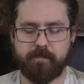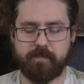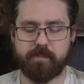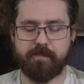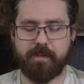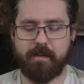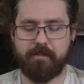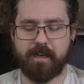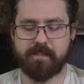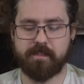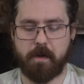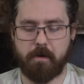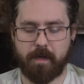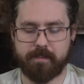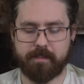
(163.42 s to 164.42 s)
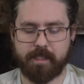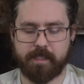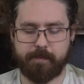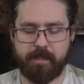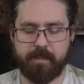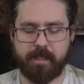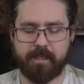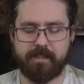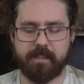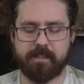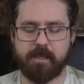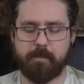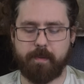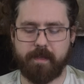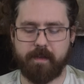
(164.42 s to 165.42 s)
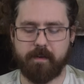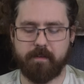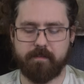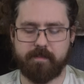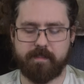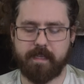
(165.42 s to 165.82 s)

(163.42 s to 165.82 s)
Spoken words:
If a survivor has no Hunt XP, they disappear,